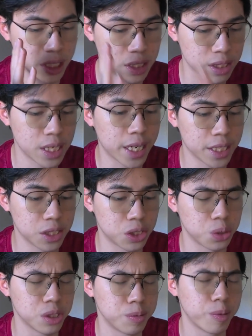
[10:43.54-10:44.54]
this targets
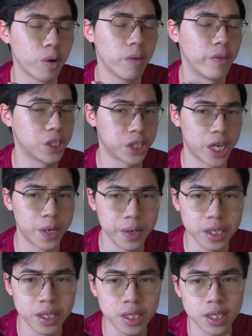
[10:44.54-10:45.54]
towards people who are
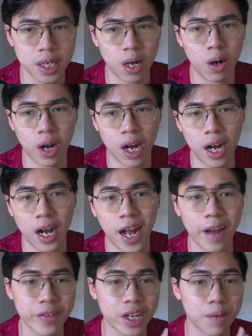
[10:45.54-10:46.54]
vegetarian or
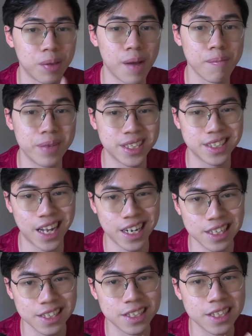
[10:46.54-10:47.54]
having a plant-based
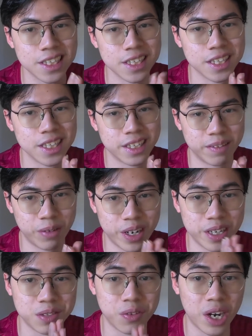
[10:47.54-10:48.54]
diet, where
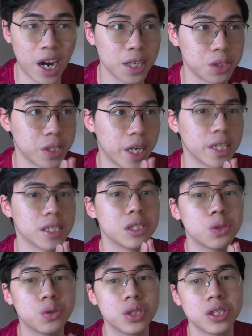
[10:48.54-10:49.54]
it's very hard to get
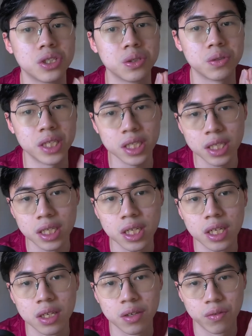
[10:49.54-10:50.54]
the nutrients you need
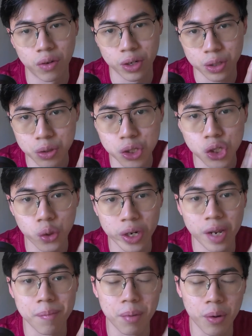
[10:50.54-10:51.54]
for a good
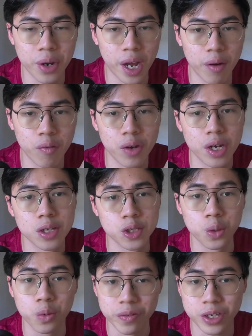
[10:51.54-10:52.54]
joint and bone health.
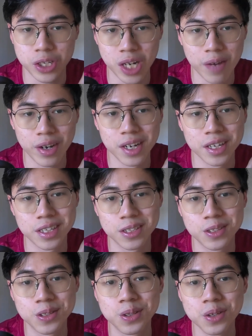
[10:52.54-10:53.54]
So with Kachava,
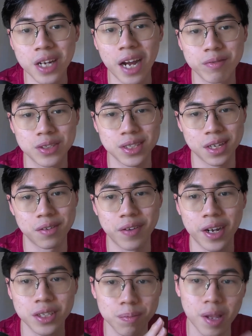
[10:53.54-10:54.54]
you don't have to
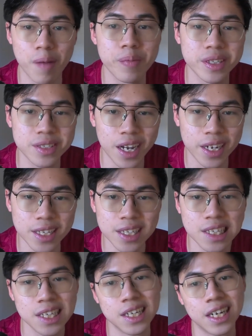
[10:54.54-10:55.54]
sacrifice your plant-based
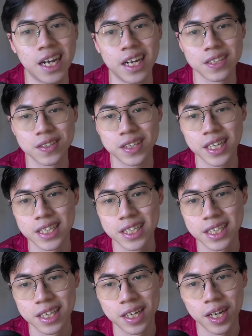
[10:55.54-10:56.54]
diet, and you can